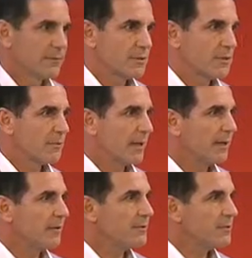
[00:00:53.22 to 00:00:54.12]
Does the
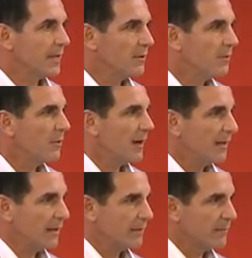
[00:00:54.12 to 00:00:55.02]
brand understand who I
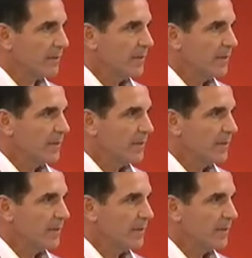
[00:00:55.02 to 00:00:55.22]
am?